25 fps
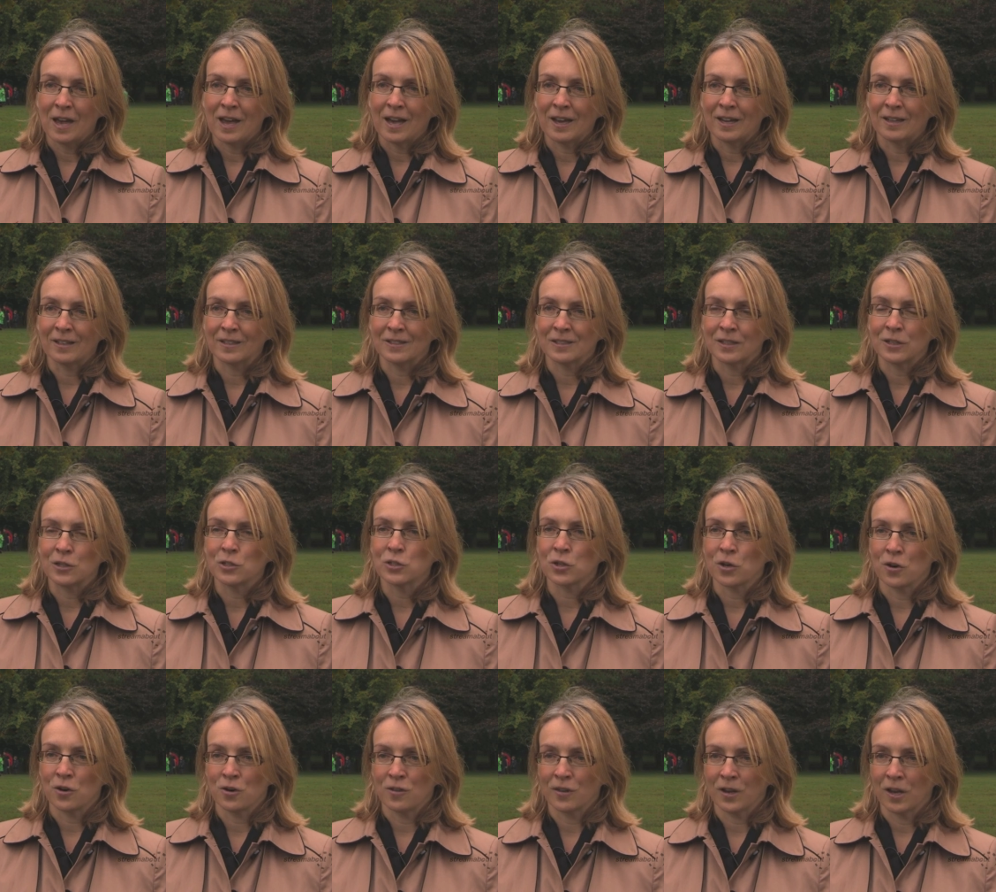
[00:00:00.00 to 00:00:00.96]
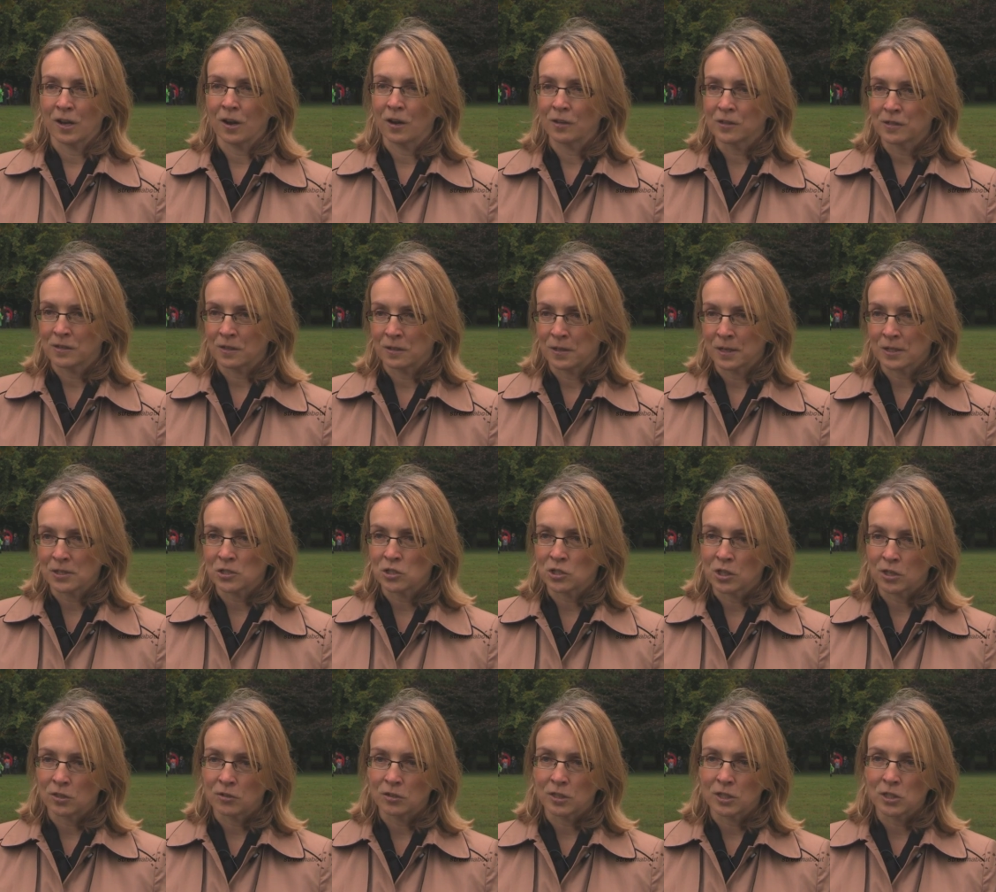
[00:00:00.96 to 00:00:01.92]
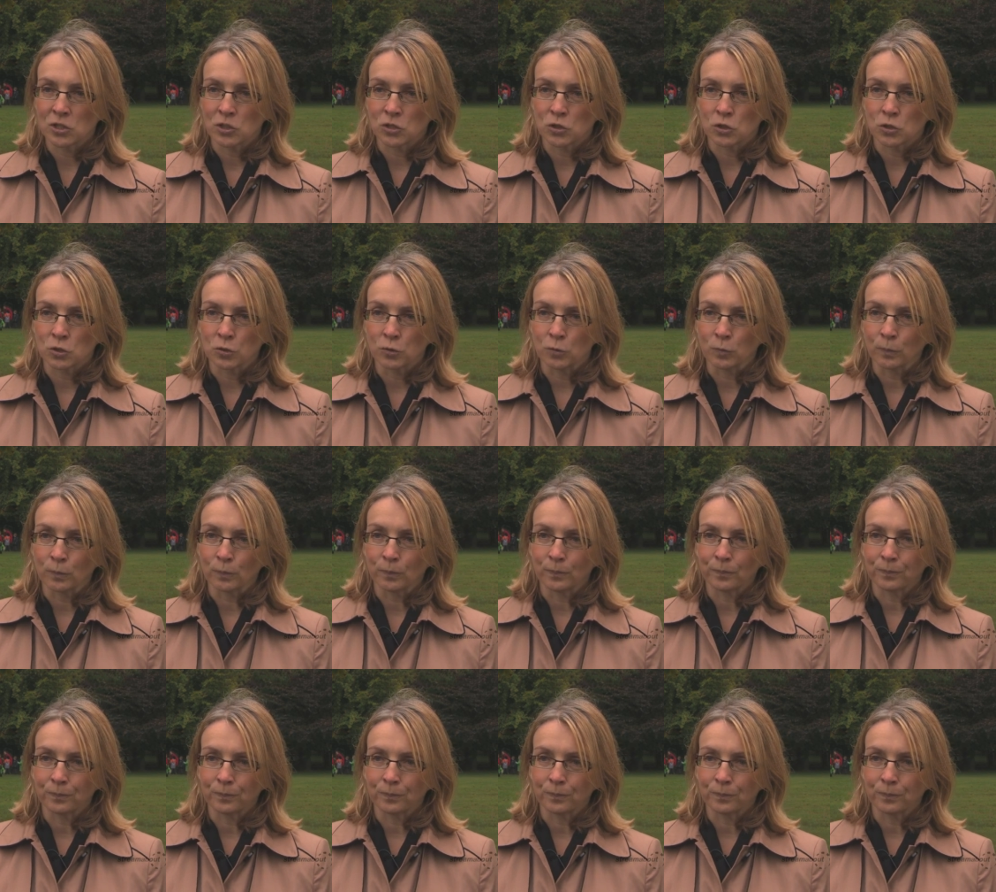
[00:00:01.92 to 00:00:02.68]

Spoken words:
and in turn then onto the next generation too.